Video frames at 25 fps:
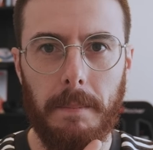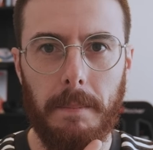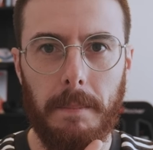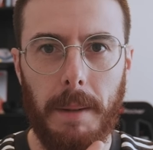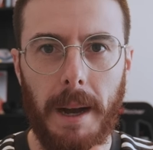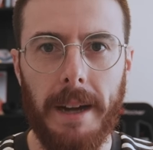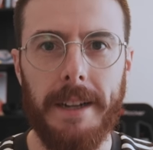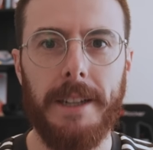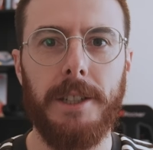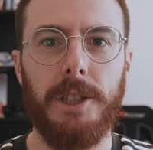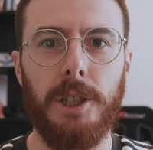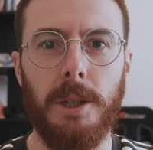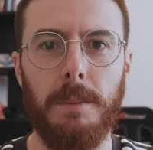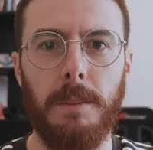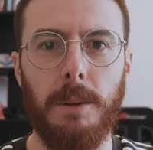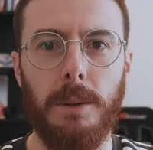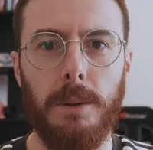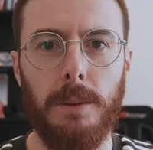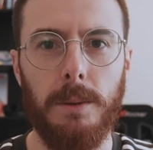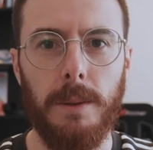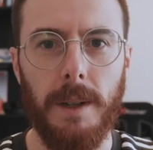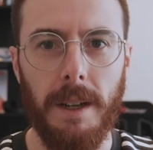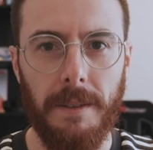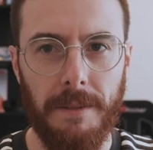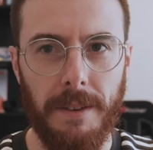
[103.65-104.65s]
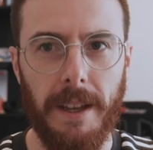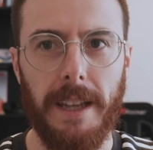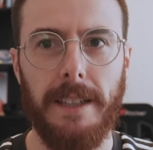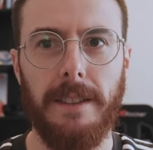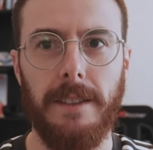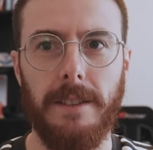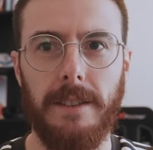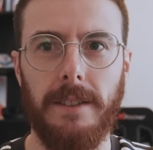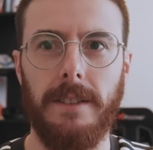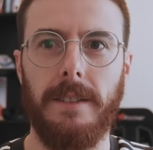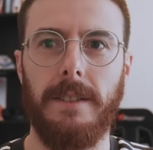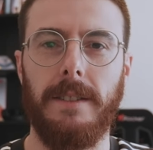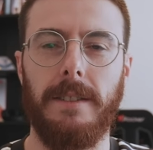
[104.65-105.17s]
punishable
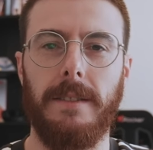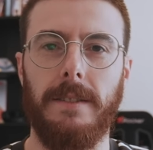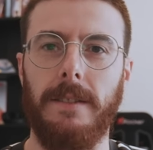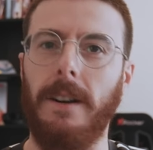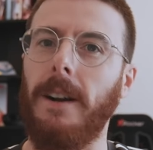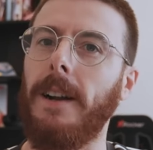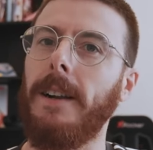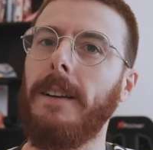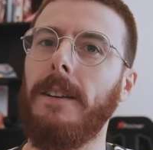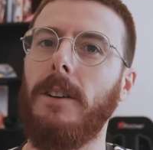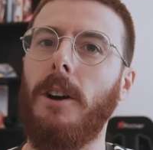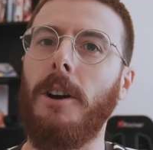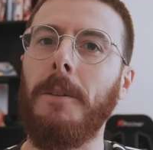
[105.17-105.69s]
offence, right?